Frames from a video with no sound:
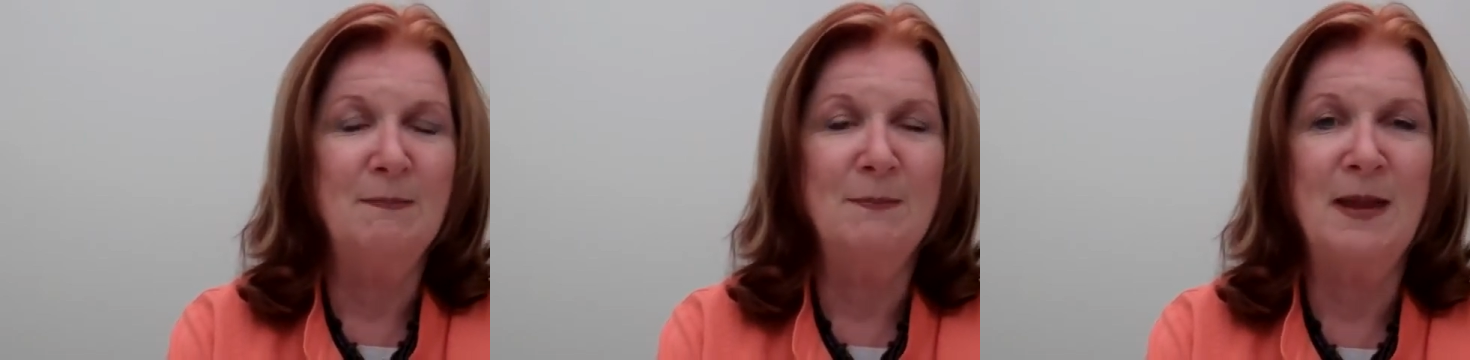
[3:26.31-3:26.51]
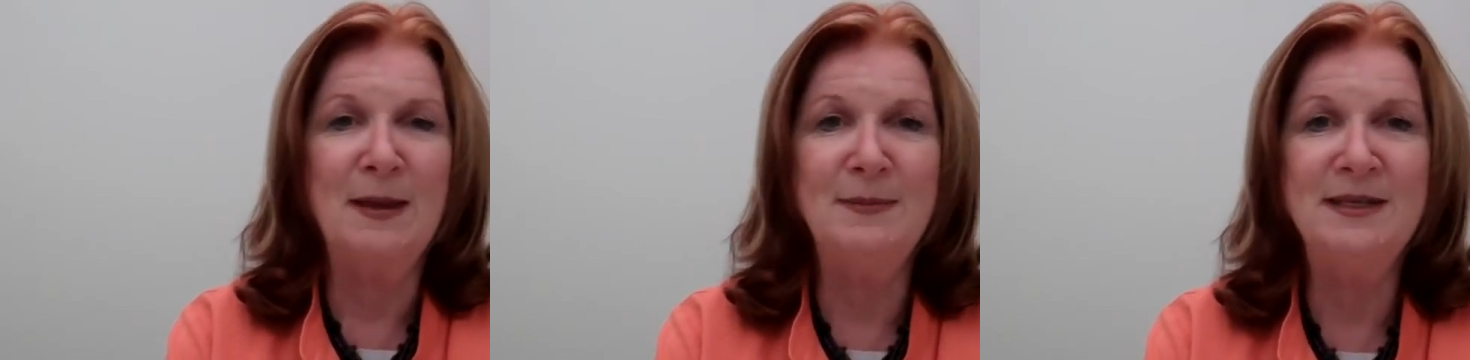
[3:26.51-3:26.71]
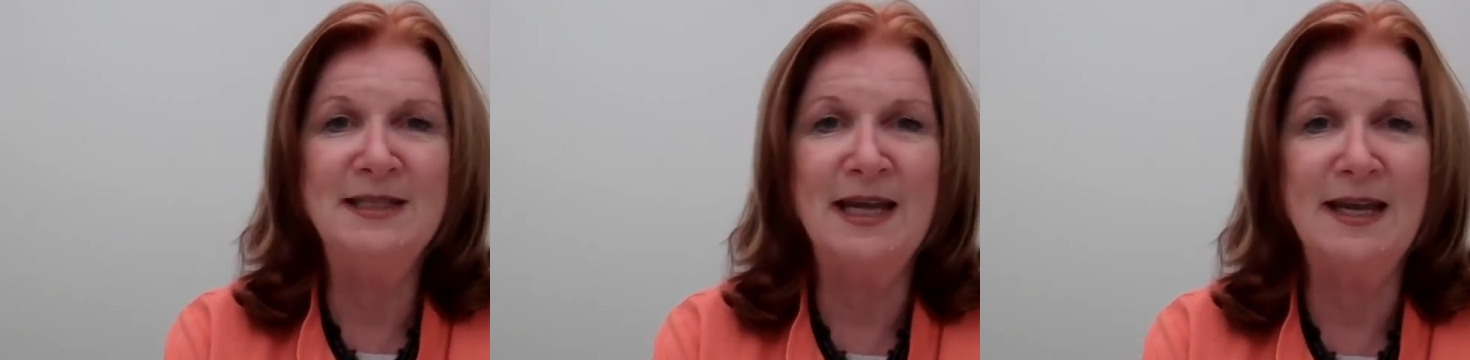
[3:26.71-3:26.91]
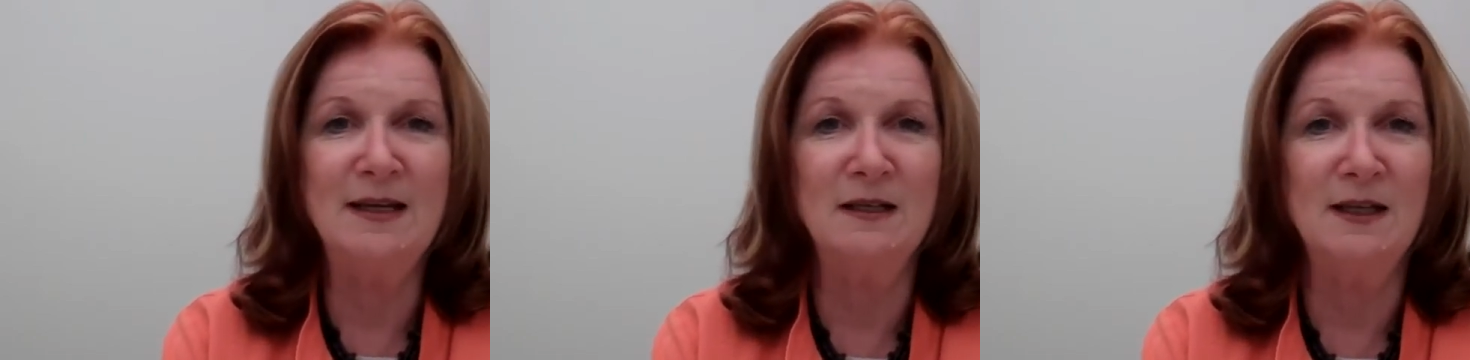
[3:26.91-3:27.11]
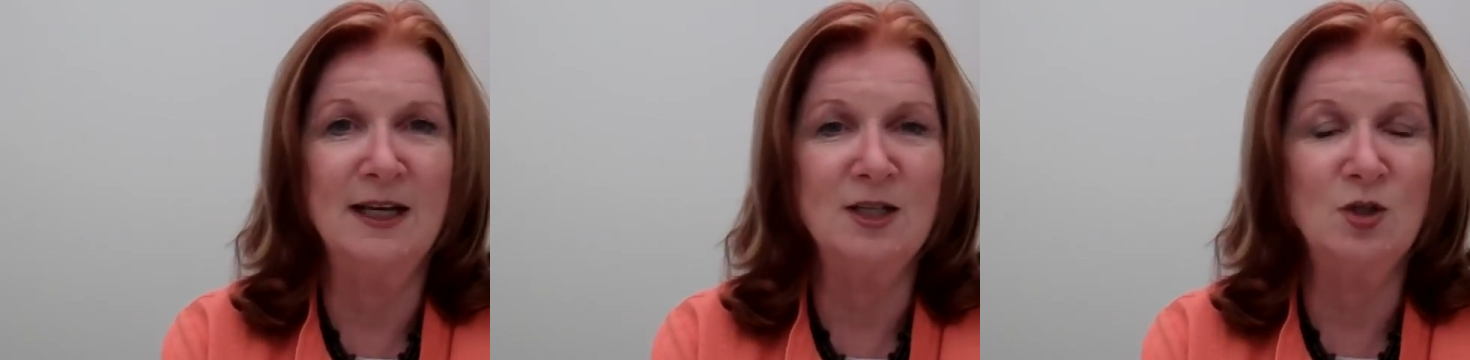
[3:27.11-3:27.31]
Maybe take
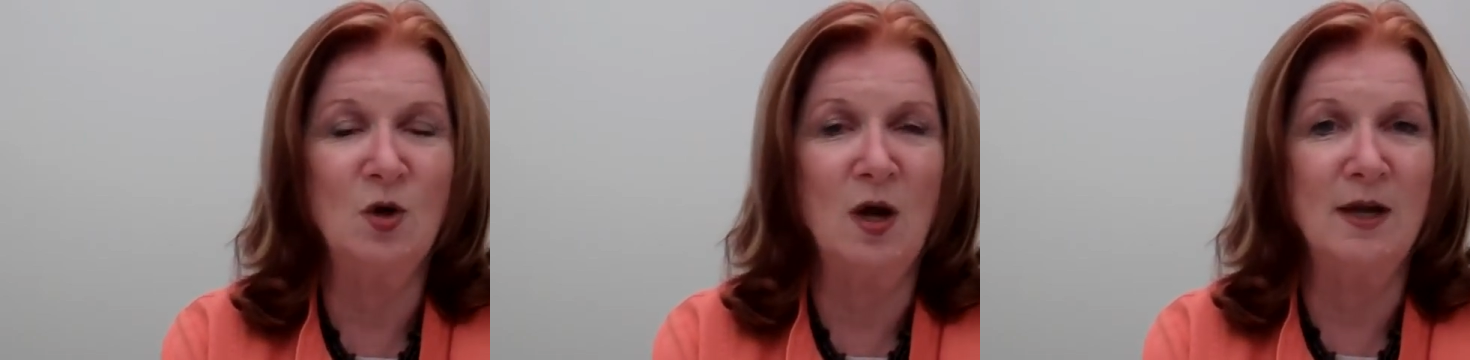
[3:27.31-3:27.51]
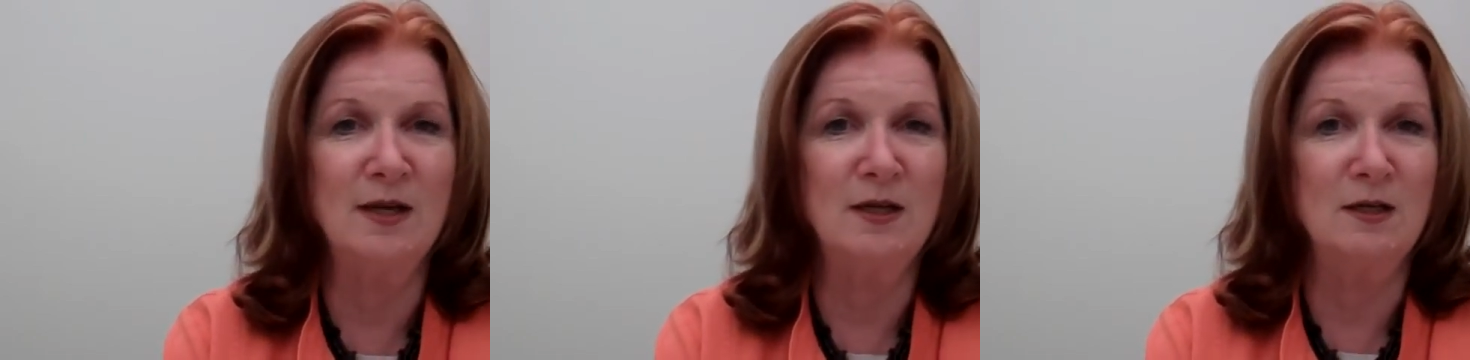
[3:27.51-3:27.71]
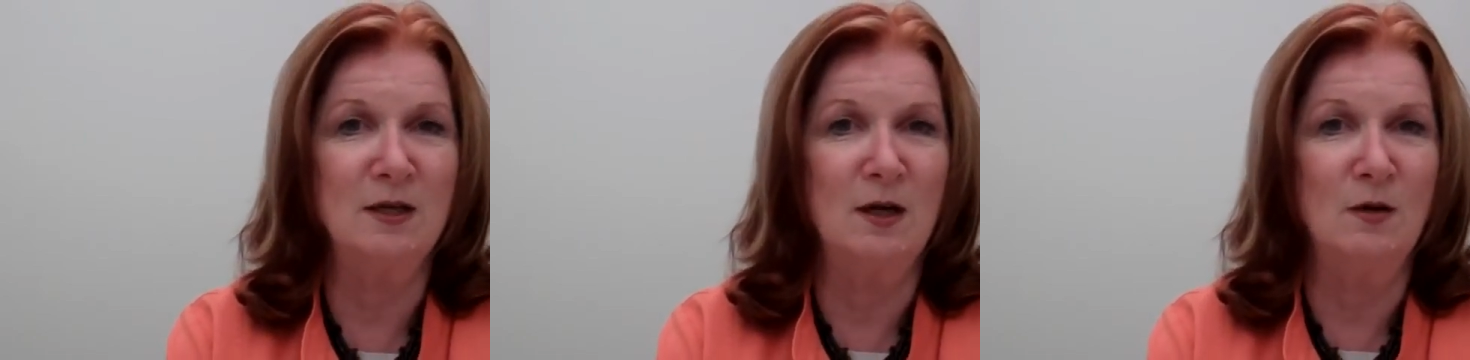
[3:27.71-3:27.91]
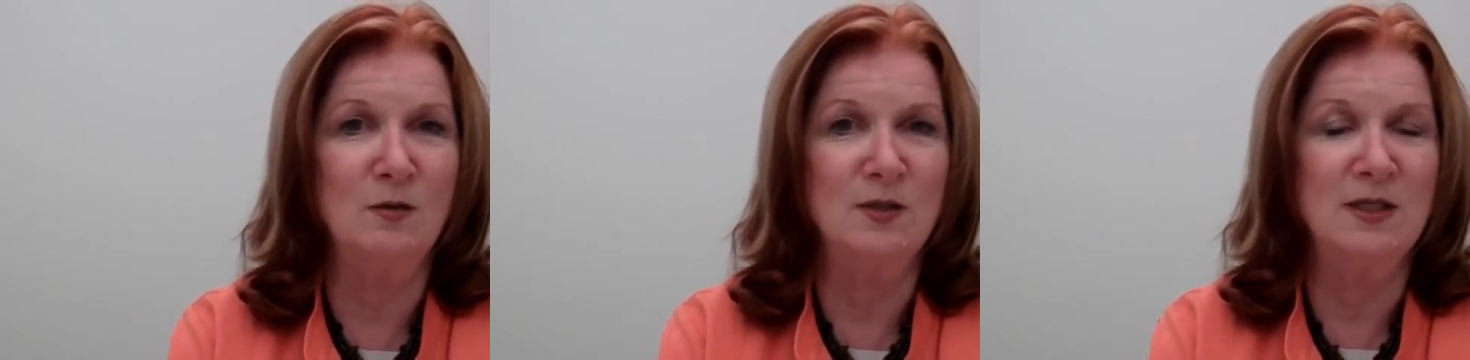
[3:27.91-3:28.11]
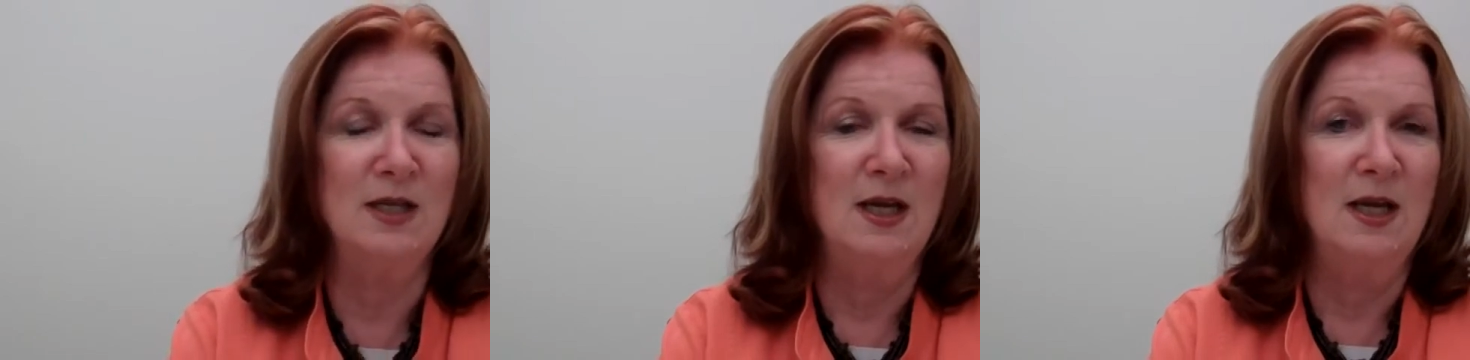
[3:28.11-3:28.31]
electronic
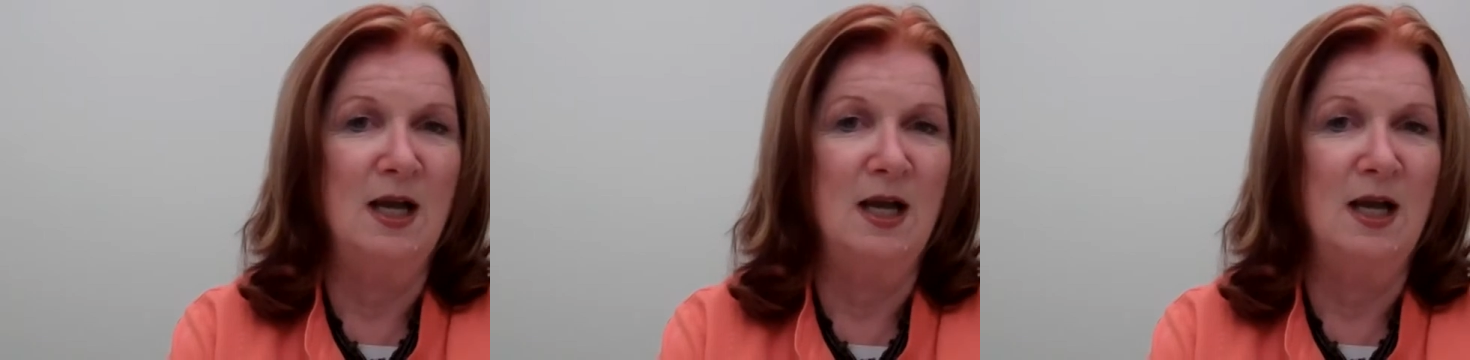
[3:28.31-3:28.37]
notes